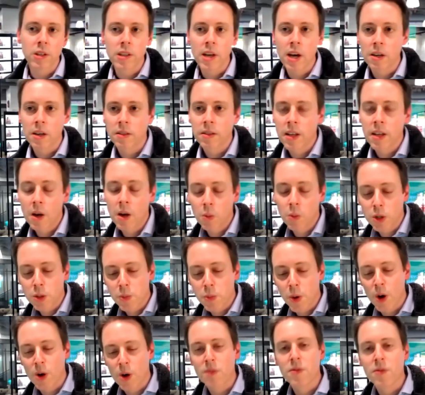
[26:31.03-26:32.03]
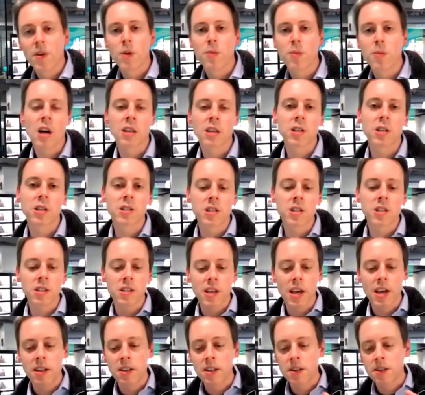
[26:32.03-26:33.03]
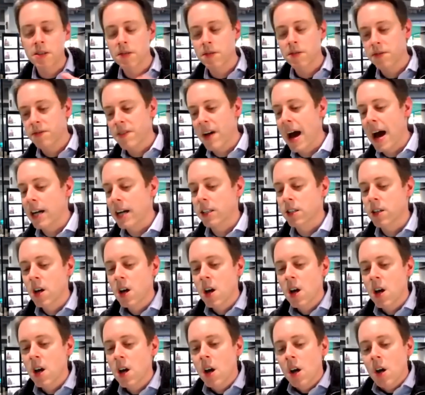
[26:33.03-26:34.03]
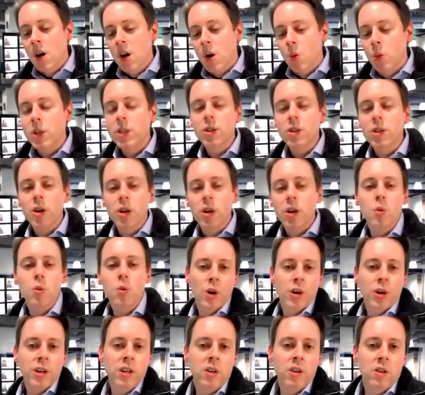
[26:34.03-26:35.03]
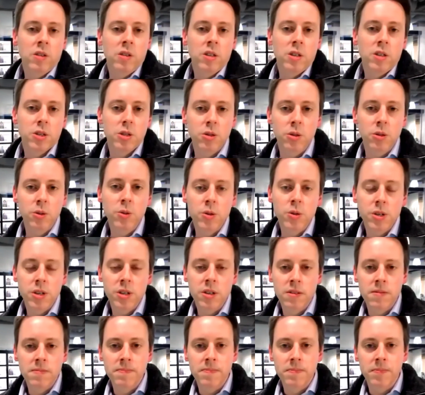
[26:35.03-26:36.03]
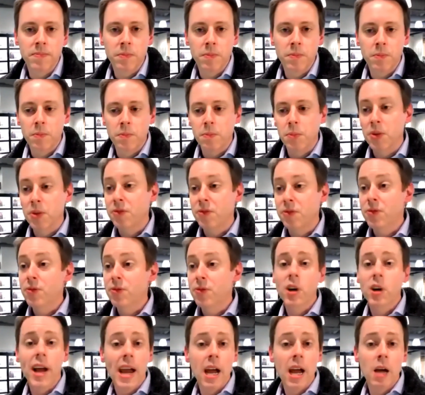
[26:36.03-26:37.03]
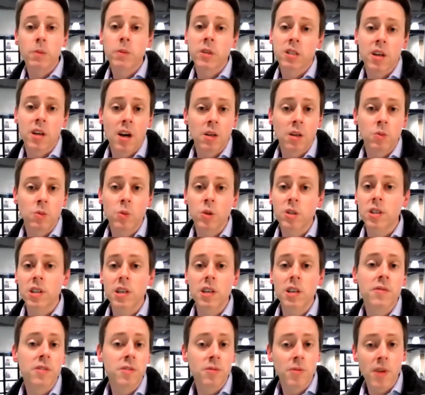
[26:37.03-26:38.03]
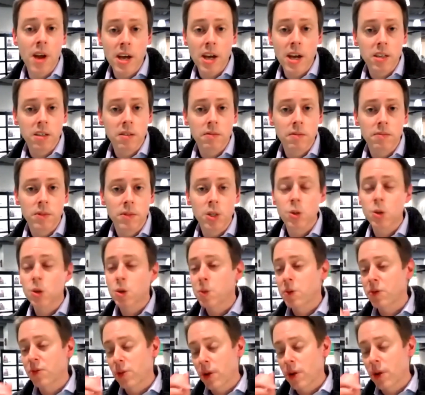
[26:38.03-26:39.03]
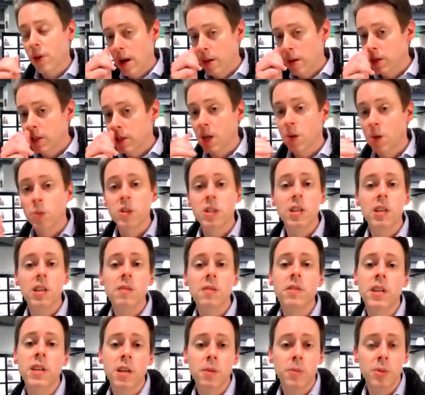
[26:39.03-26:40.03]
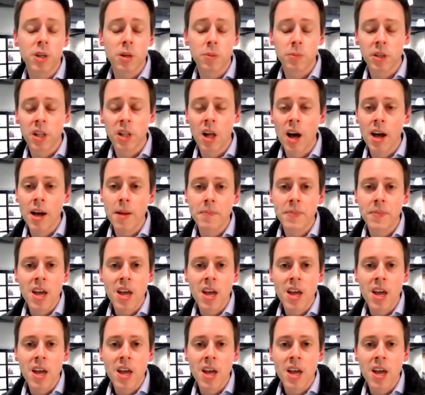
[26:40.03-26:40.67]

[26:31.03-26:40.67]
That that was part of our processes, and in fact, we started working on this solution before Amazon was even ready. This was before Amazon was even HIPAA compliant.